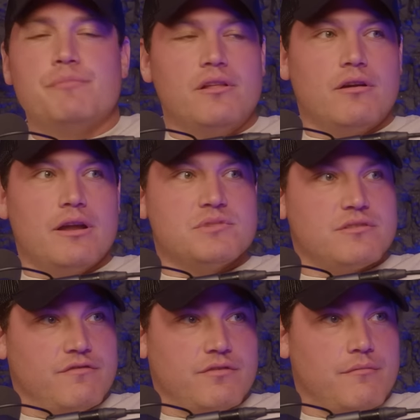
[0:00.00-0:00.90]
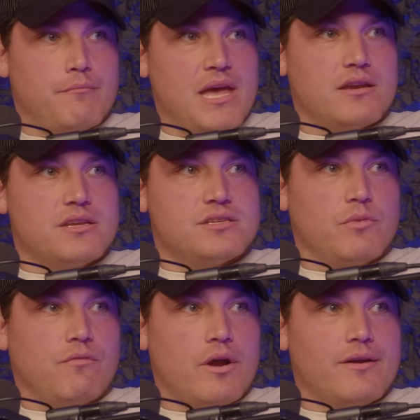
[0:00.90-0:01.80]
milligrams of magnesium
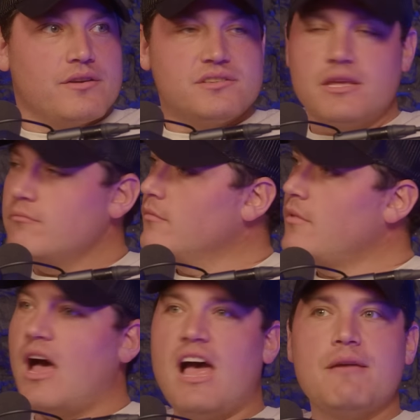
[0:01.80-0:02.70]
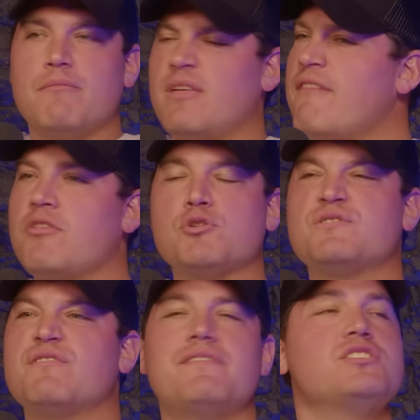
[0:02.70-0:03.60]
before I go to sleep. I have the most
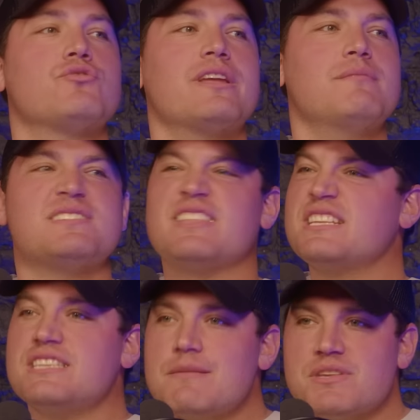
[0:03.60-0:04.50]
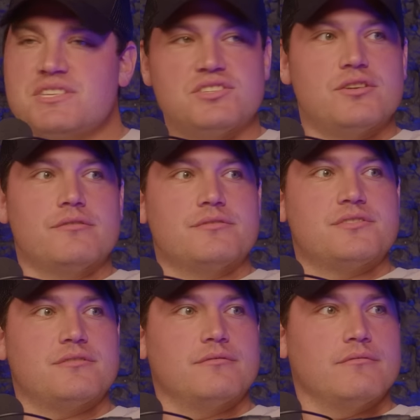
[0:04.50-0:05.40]
vivid dreams and the deepest
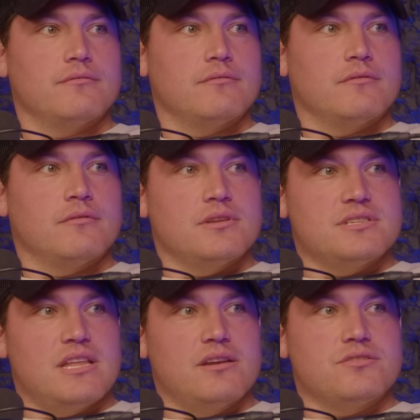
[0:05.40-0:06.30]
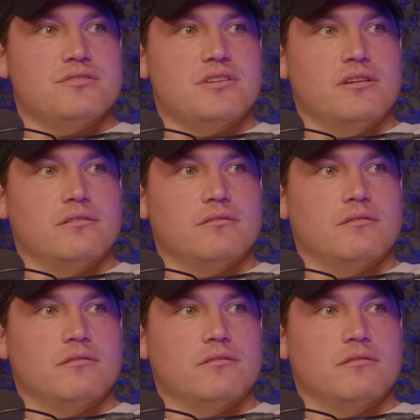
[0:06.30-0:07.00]
snooze. Yeah, isn't that interesting? Lucid